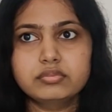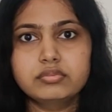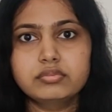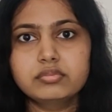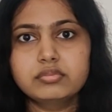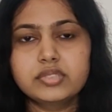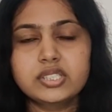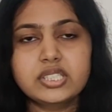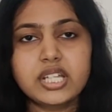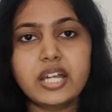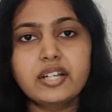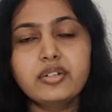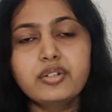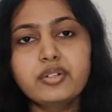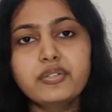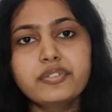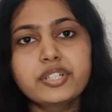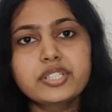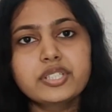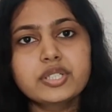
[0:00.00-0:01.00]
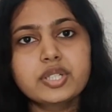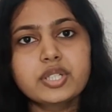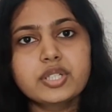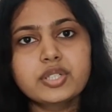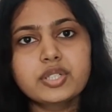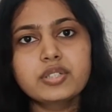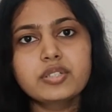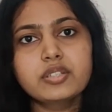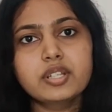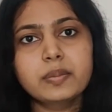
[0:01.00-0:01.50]
standard of education
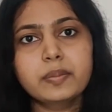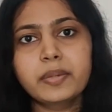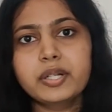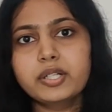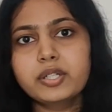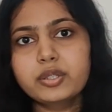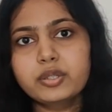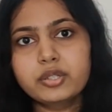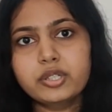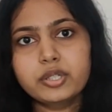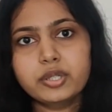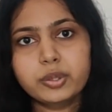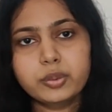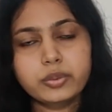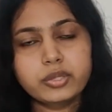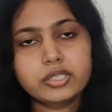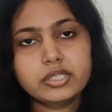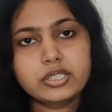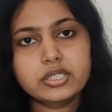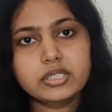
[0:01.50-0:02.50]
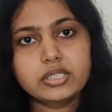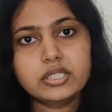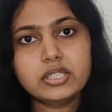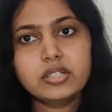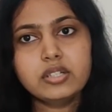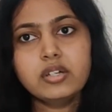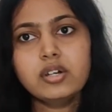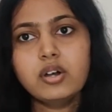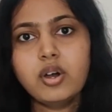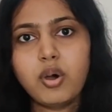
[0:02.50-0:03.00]
in that particular university.
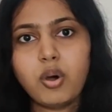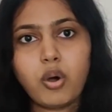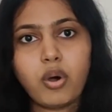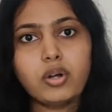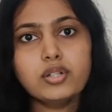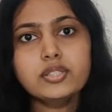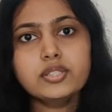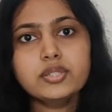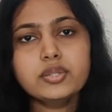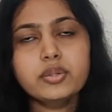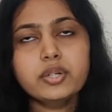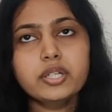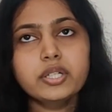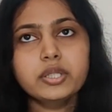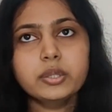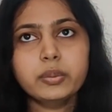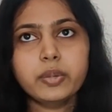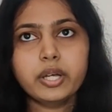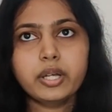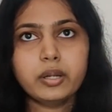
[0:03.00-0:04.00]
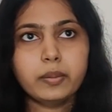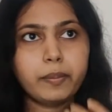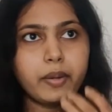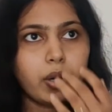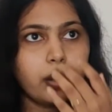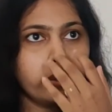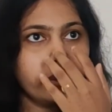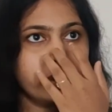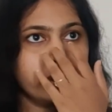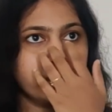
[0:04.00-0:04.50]
Also inquire
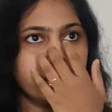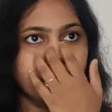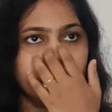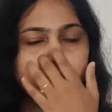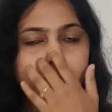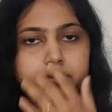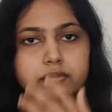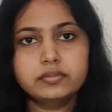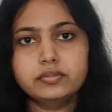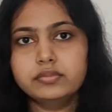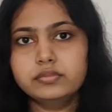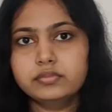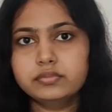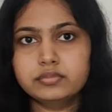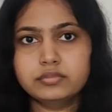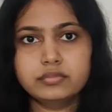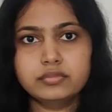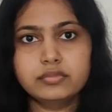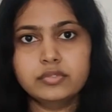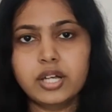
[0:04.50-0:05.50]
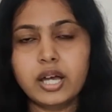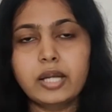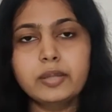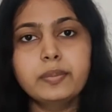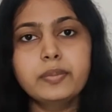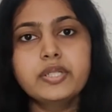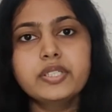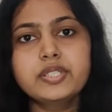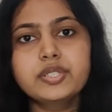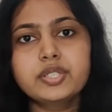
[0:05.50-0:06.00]
about
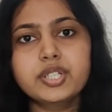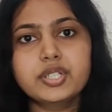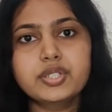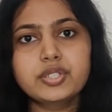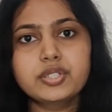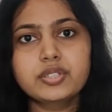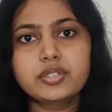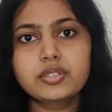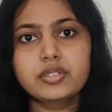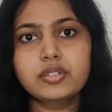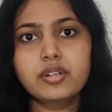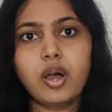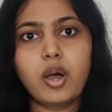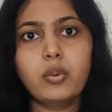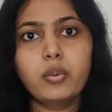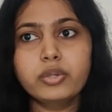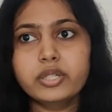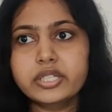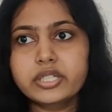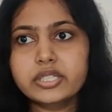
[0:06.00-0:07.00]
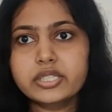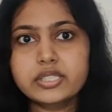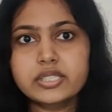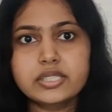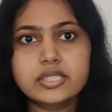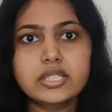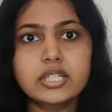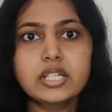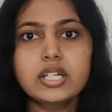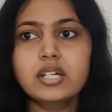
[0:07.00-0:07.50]
administration, how it is
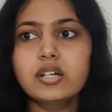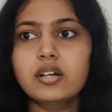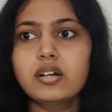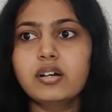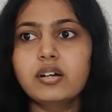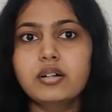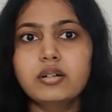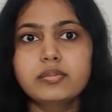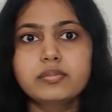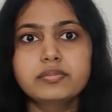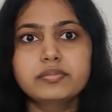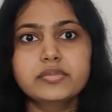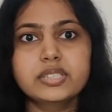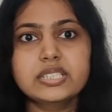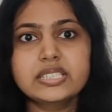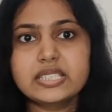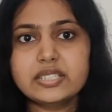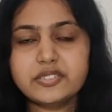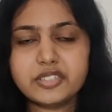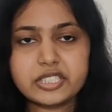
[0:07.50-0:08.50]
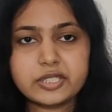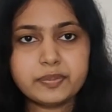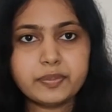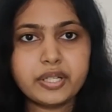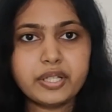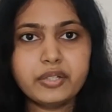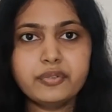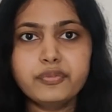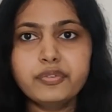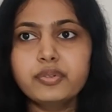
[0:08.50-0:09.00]
it
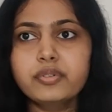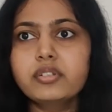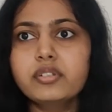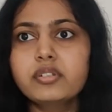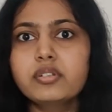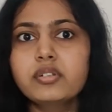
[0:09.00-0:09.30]
respectful,